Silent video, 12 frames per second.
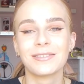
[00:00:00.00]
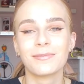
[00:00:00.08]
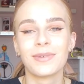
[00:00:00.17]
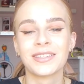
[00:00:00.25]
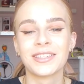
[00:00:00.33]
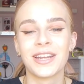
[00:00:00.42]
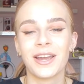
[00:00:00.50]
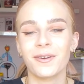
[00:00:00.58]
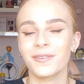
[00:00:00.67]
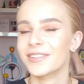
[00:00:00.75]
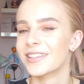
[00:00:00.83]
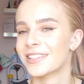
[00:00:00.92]
I don't know,
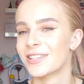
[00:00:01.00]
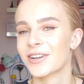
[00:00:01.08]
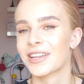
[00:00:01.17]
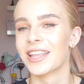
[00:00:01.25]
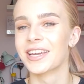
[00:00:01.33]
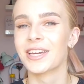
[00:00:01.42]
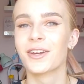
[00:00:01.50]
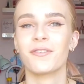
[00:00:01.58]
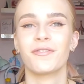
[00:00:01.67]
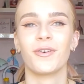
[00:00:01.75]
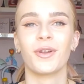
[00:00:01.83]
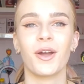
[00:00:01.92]
it's looking like it could
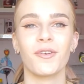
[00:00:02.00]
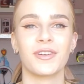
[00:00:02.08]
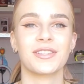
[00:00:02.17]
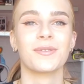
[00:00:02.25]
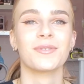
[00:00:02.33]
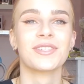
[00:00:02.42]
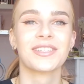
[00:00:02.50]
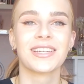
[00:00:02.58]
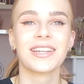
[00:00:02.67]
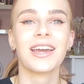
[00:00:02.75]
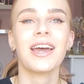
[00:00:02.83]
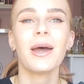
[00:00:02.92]
fall over, so we're just
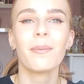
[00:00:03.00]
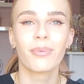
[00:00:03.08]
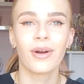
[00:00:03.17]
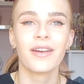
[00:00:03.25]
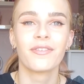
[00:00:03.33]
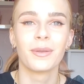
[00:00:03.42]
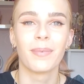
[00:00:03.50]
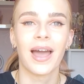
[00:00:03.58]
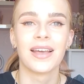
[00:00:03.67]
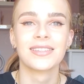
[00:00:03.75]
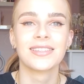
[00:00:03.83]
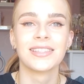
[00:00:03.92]
gonna pray for the
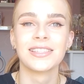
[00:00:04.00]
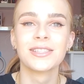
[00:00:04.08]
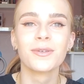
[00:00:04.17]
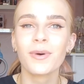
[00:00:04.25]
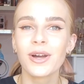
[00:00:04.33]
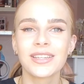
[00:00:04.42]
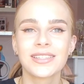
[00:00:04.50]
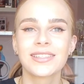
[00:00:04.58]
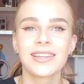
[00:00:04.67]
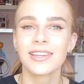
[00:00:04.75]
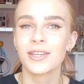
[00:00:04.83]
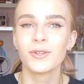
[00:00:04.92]
best. This is the worst
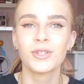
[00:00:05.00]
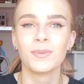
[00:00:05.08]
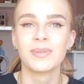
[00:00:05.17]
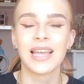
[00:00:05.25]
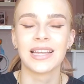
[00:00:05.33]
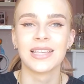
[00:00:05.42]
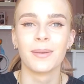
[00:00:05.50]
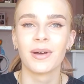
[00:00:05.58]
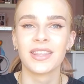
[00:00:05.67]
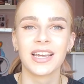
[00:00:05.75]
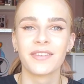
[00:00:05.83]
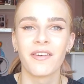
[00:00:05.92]
YouTube setup I
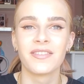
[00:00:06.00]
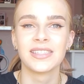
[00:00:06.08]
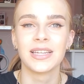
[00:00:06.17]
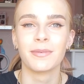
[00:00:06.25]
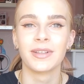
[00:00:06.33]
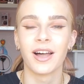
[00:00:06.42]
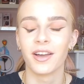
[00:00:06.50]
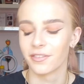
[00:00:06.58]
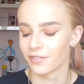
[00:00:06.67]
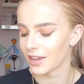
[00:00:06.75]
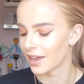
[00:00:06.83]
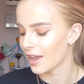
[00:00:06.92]
think I've ever seen in my life,
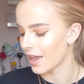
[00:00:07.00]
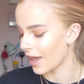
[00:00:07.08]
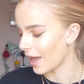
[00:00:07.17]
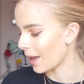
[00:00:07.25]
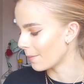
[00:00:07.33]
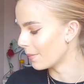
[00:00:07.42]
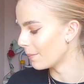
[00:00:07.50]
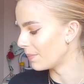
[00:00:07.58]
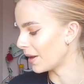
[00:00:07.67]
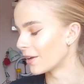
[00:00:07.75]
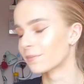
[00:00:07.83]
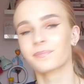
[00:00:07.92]

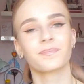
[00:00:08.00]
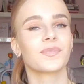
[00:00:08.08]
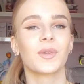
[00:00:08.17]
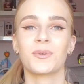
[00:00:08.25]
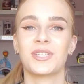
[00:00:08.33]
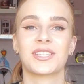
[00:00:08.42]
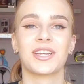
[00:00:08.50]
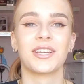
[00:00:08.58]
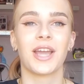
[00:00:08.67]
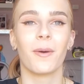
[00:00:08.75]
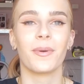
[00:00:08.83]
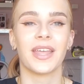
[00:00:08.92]
but we're just going to
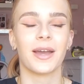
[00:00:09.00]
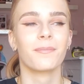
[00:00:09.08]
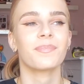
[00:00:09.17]
go with it.